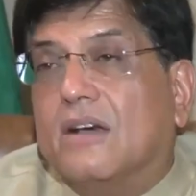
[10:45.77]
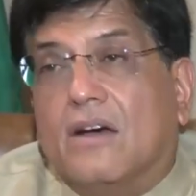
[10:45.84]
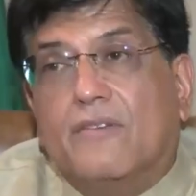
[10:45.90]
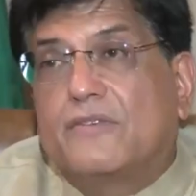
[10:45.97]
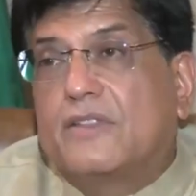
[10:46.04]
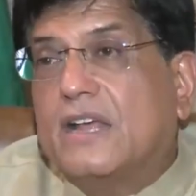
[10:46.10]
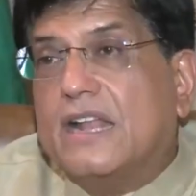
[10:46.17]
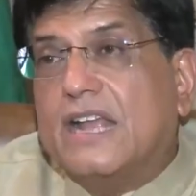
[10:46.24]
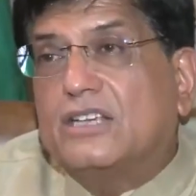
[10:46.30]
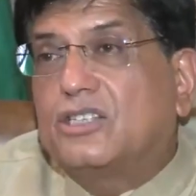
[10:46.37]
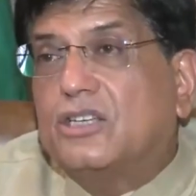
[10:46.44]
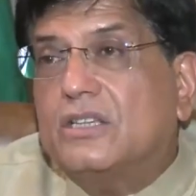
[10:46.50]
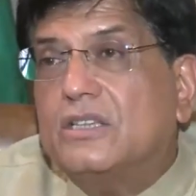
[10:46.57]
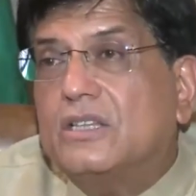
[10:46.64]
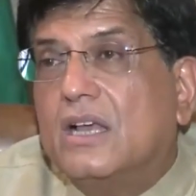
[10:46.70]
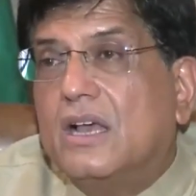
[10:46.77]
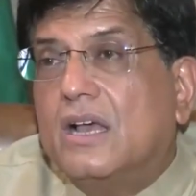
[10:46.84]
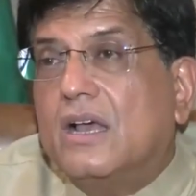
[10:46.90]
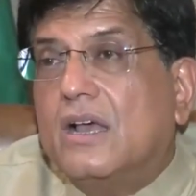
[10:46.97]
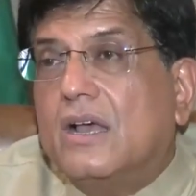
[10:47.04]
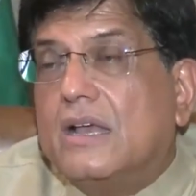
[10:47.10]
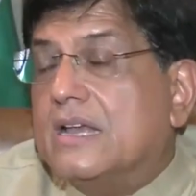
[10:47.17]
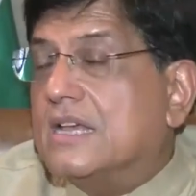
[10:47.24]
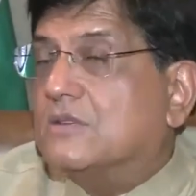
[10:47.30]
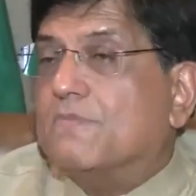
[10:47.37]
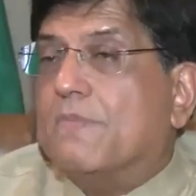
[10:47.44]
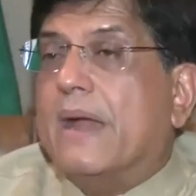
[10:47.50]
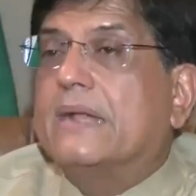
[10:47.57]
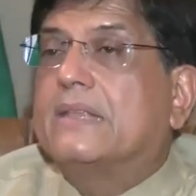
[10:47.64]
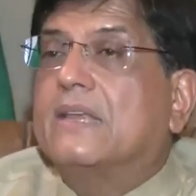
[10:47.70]
served the nation, he
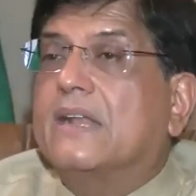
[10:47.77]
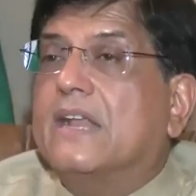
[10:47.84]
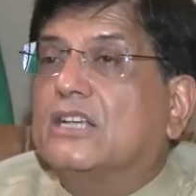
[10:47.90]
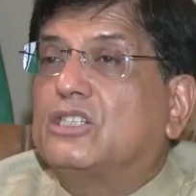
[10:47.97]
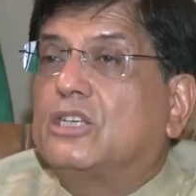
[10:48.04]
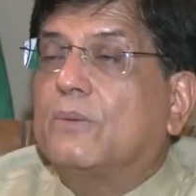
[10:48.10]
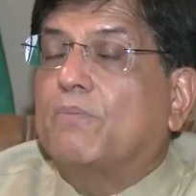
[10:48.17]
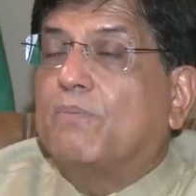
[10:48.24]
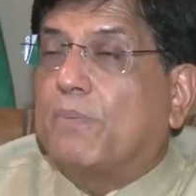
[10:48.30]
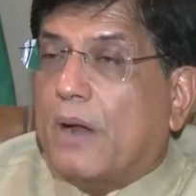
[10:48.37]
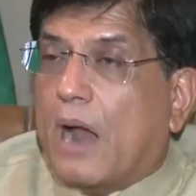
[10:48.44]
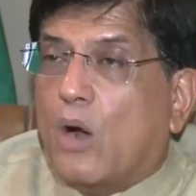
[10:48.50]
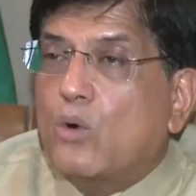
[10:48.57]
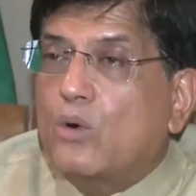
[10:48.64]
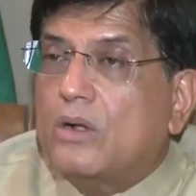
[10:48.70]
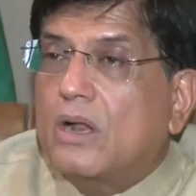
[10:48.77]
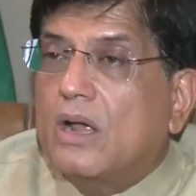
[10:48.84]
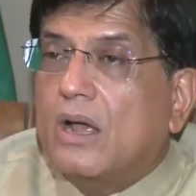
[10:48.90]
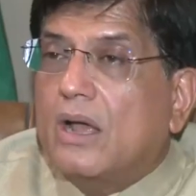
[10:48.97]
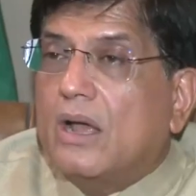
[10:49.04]
has made the nation proud.